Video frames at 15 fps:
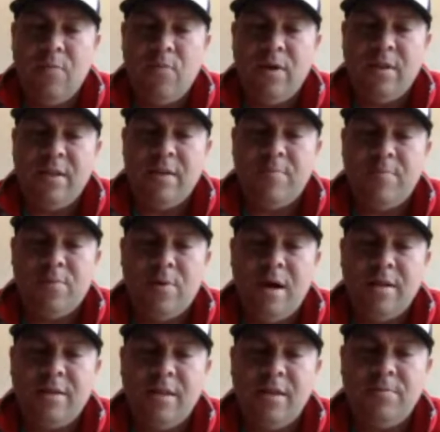And when they had
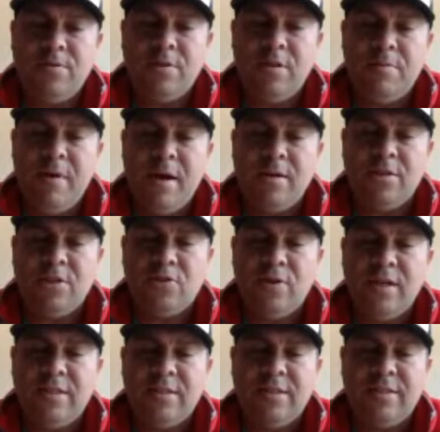brought them to the
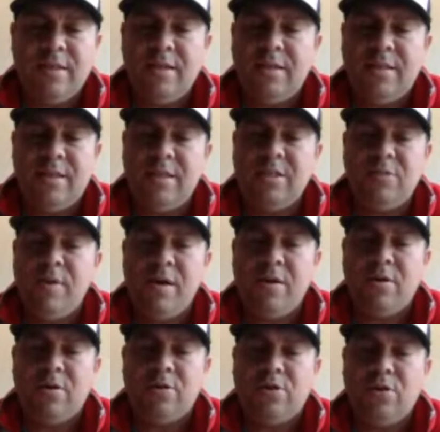magistrates, they said, These
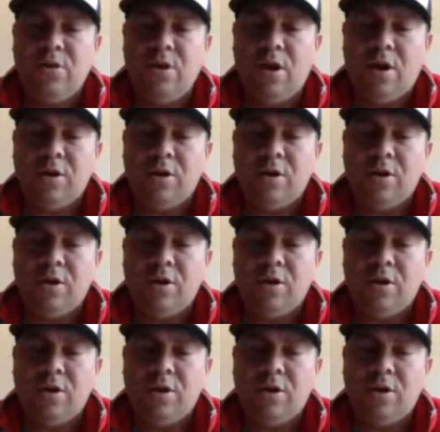men are,